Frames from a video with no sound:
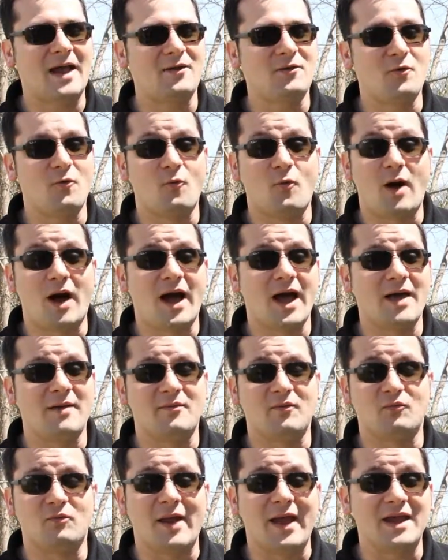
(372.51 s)
don't know why,
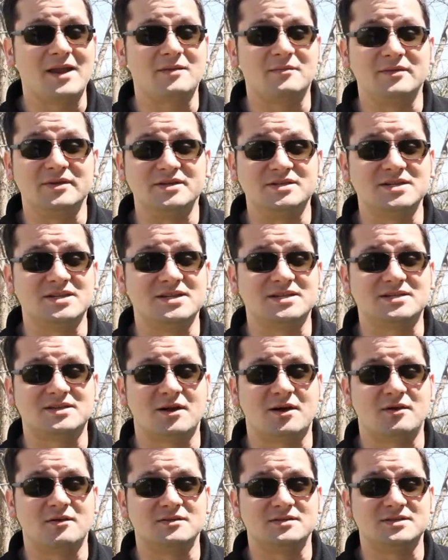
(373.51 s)
but randomly she just
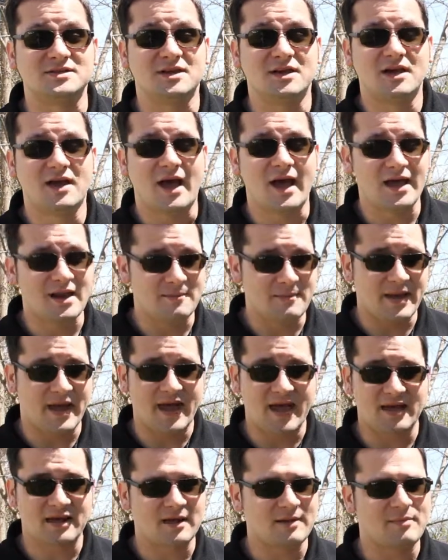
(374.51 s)
goes, I had a
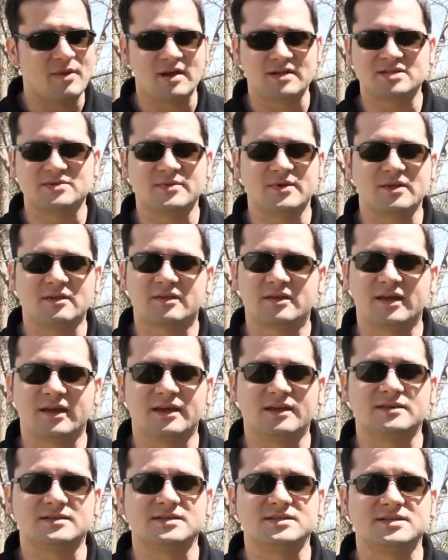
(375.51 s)
bag, I bought some other things.